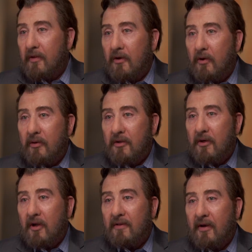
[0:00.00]
That Noah
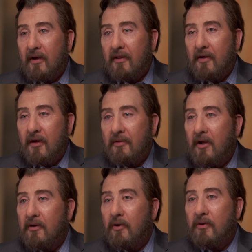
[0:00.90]
did not die, that I'm
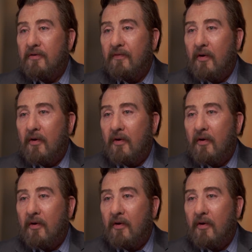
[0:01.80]
not Noah's